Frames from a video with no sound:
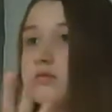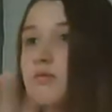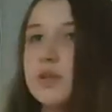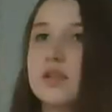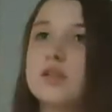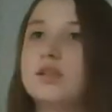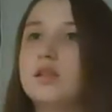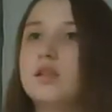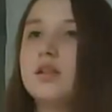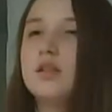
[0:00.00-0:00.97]

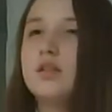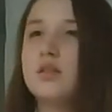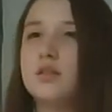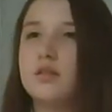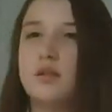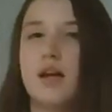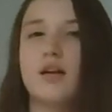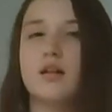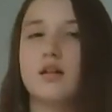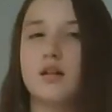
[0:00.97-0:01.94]
basically neck
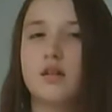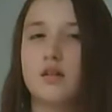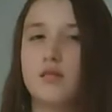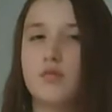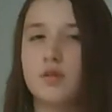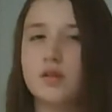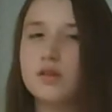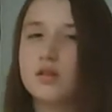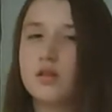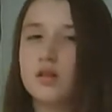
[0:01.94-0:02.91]

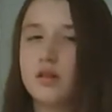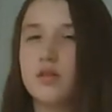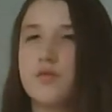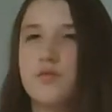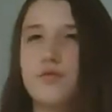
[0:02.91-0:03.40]
with their